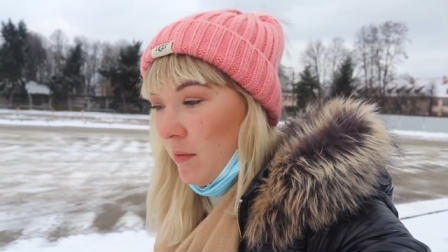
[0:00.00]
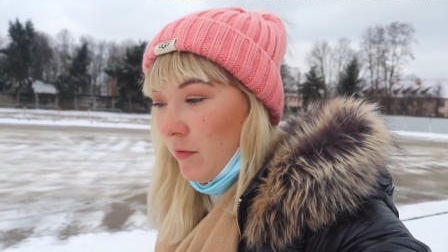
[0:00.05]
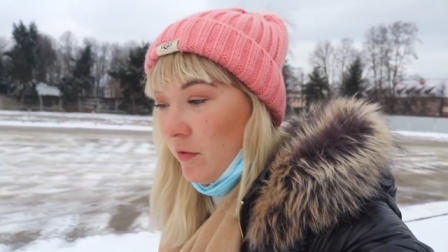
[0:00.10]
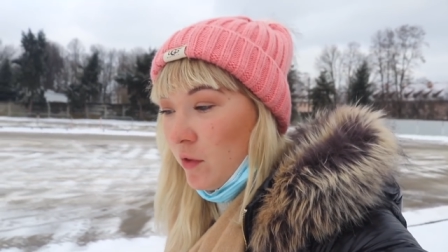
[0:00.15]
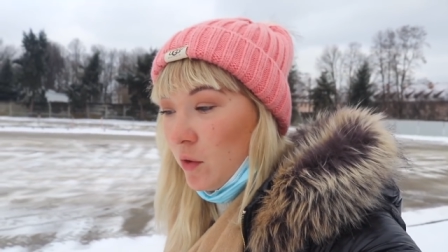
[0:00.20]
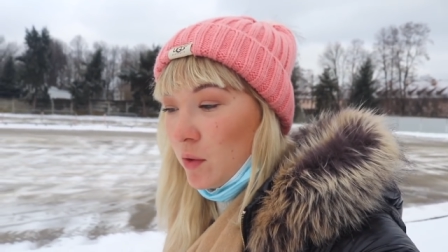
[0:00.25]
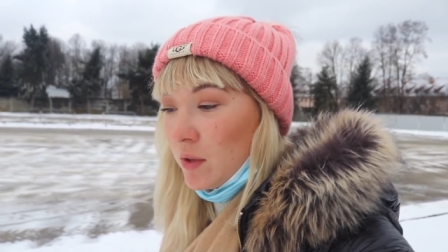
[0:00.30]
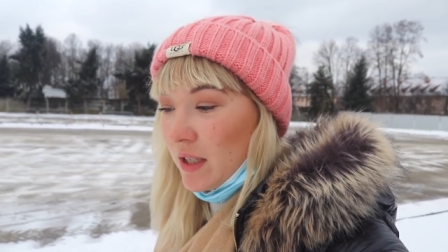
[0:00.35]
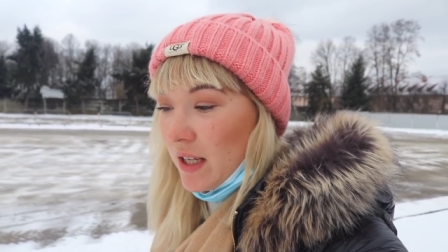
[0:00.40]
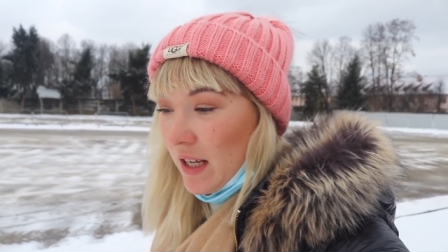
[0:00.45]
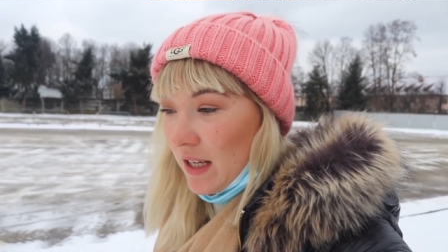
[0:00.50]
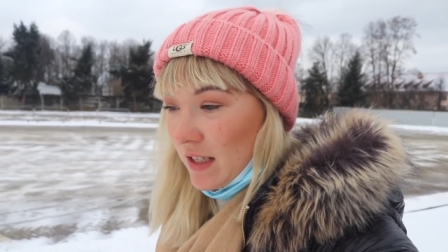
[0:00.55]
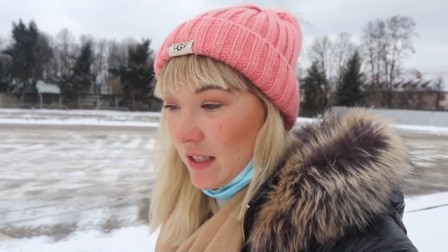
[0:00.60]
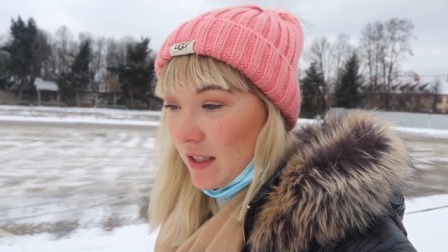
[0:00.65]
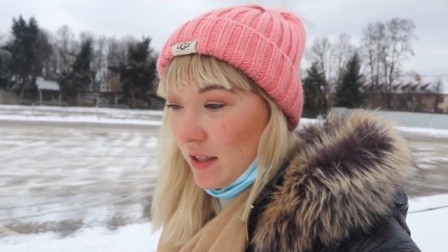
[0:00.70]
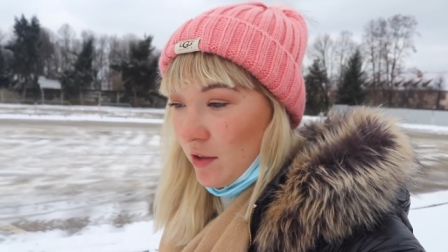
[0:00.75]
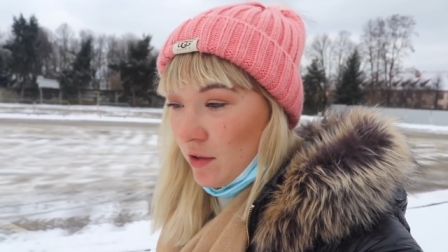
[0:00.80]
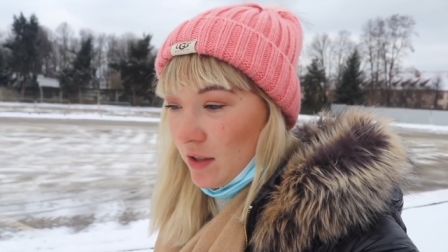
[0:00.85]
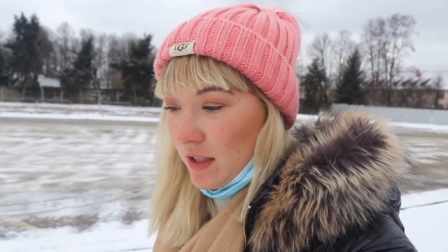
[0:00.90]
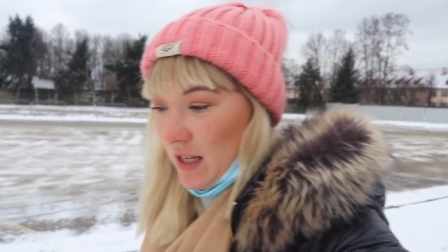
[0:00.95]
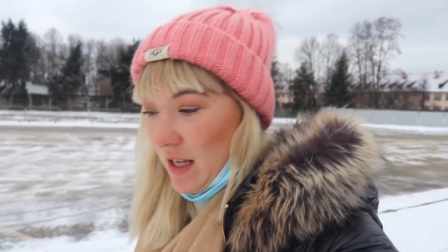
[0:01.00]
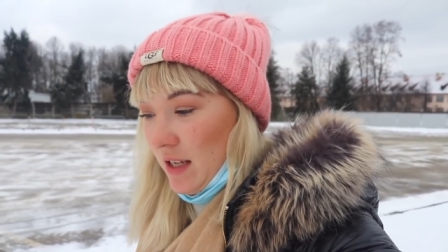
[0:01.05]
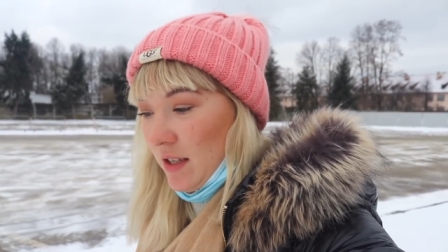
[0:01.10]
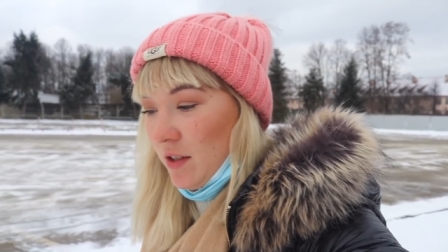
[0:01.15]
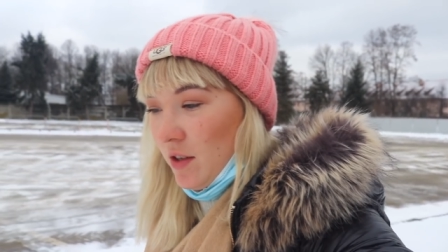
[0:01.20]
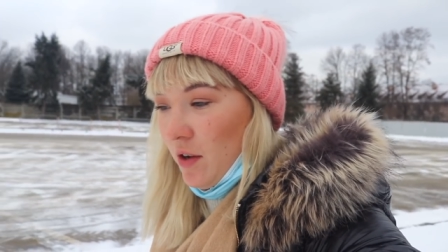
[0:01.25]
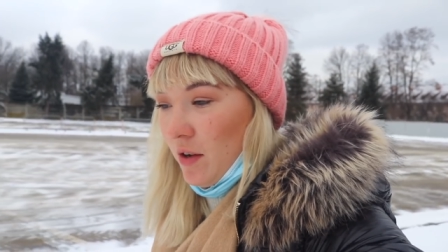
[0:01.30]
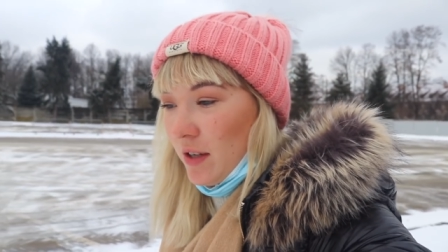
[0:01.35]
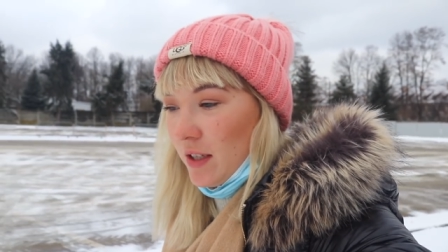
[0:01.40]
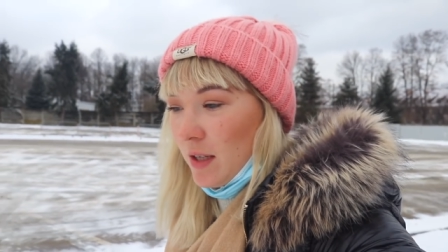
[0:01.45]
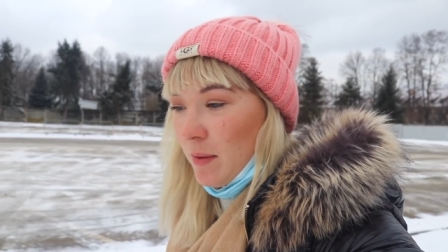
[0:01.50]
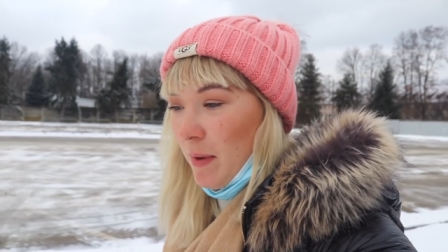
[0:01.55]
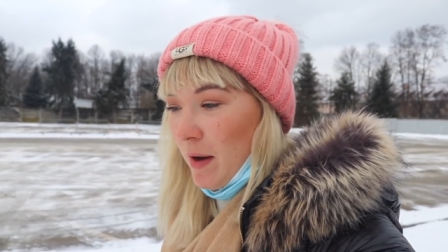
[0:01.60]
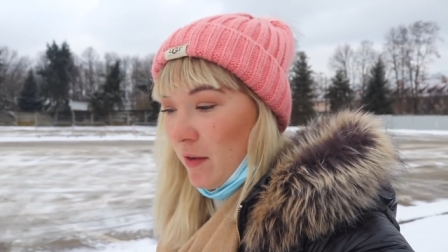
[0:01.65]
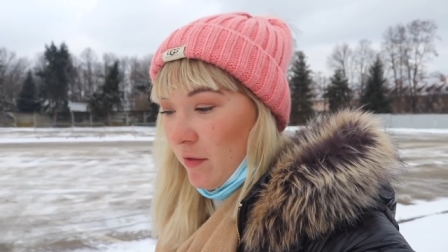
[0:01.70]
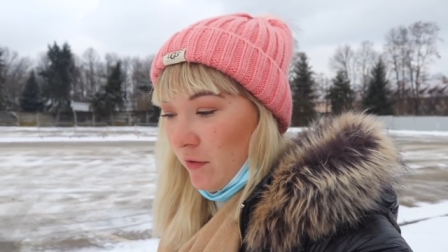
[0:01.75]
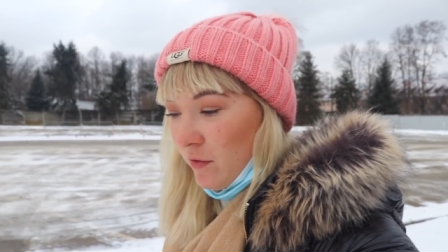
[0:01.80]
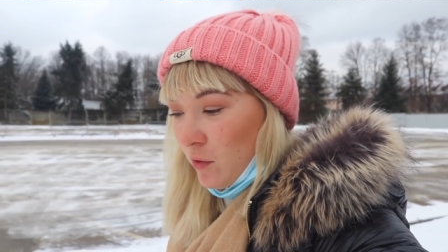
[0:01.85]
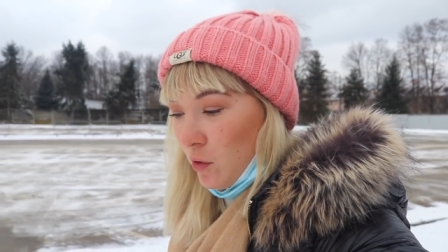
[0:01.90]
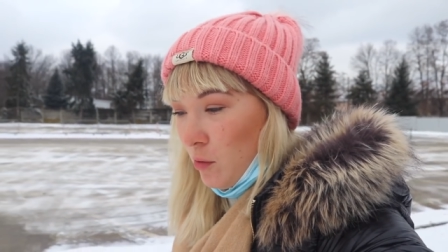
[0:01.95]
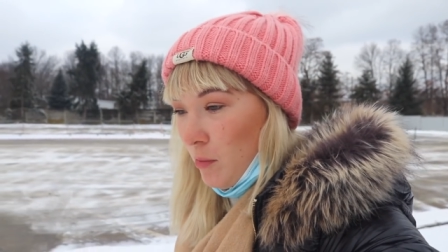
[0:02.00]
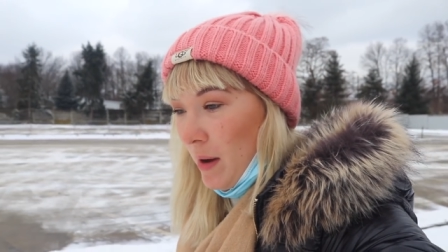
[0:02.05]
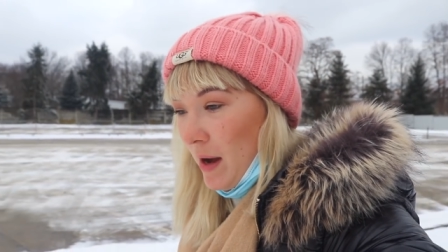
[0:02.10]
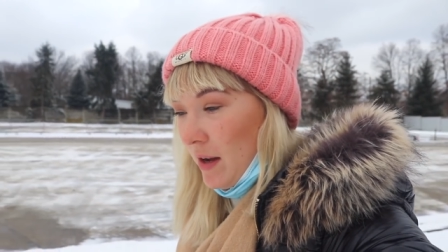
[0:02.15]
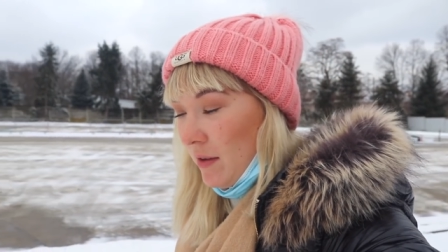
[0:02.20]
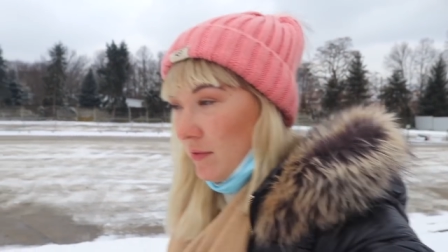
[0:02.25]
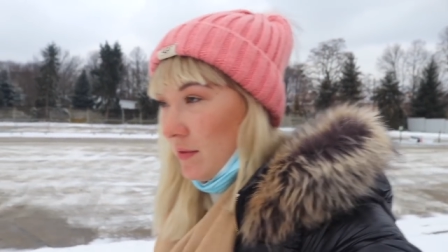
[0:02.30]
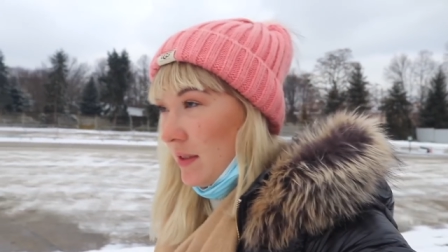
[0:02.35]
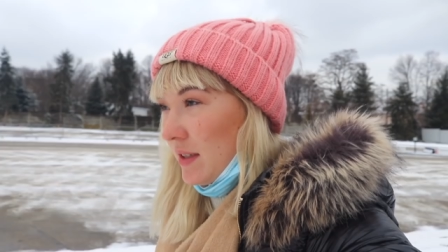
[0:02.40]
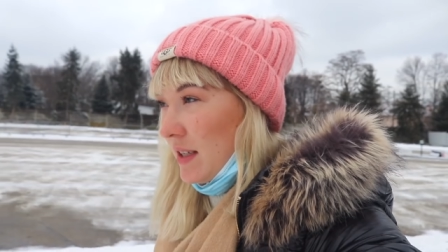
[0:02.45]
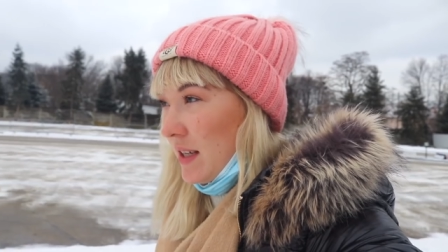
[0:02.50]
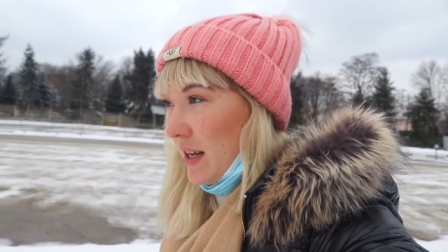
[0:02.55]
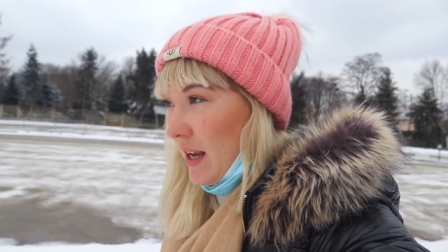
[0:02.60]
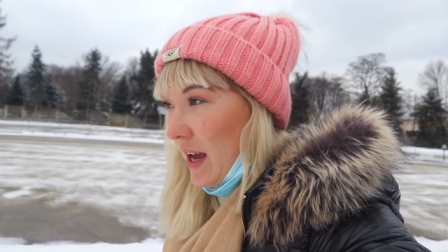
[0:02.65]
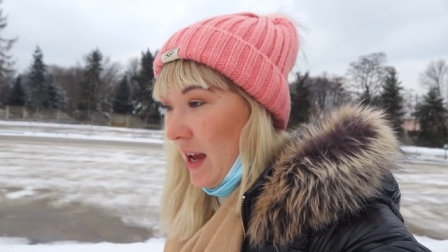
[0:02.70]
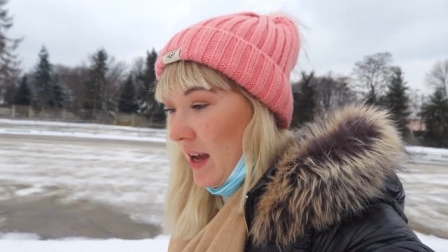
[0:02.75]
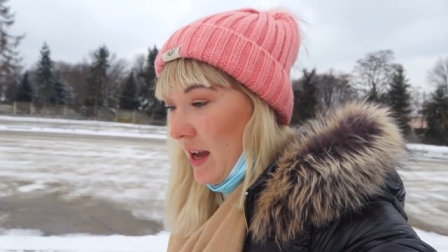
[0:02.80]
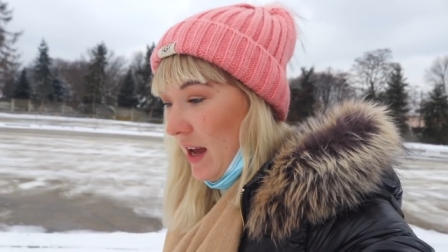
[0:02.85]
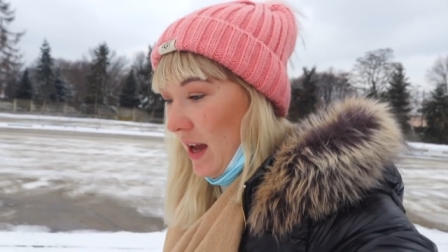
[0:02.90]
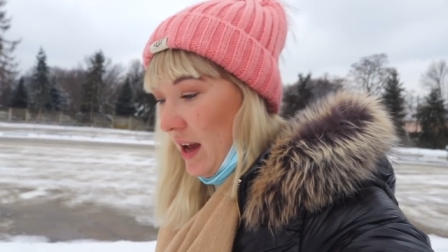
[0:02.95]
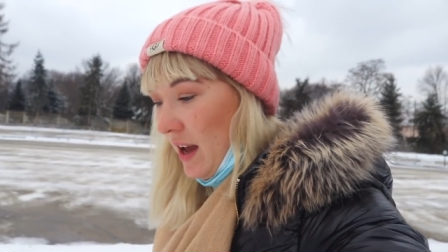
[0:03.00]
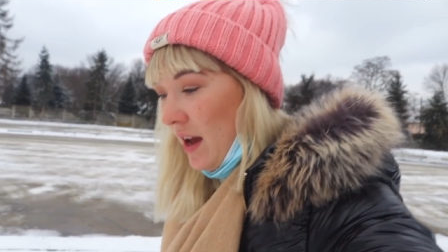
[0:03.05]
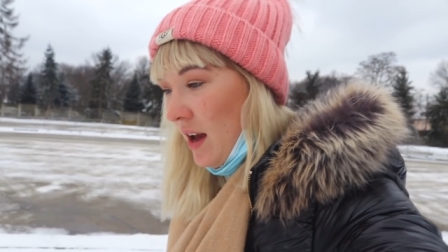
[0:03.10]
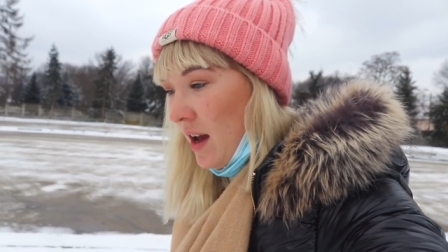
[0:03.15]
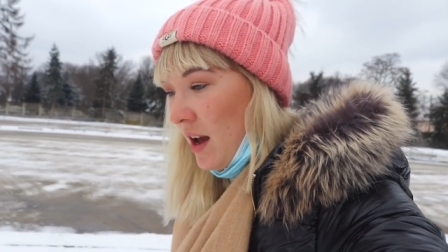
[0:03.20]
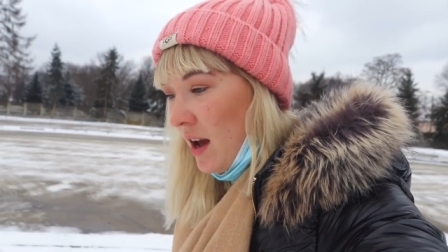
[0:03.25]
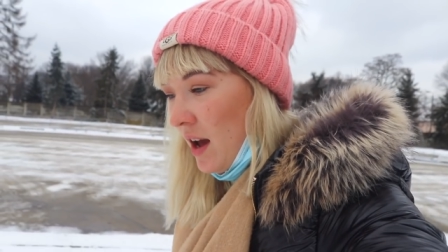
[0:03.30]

14 zloty, so it's about £4 to get here.